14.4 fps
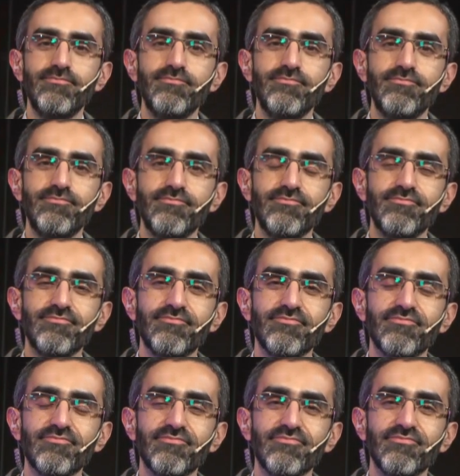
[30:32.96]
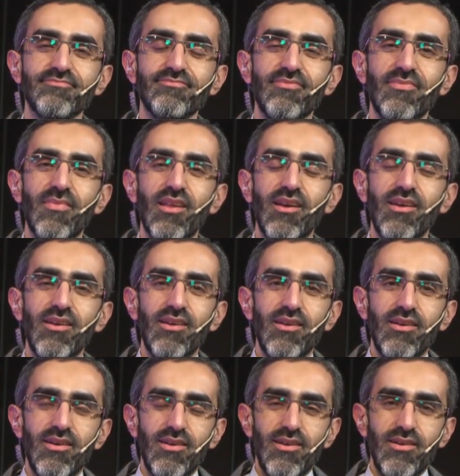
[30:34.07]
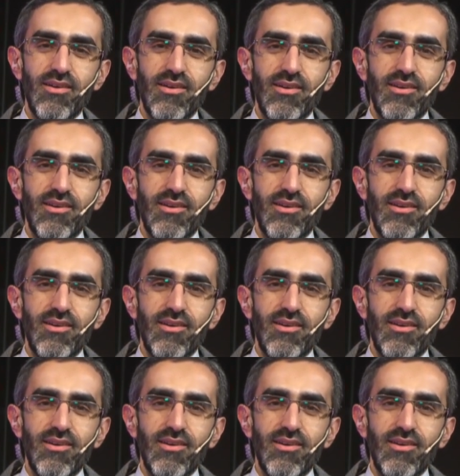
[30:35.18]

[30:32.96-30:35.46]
Nothing is said.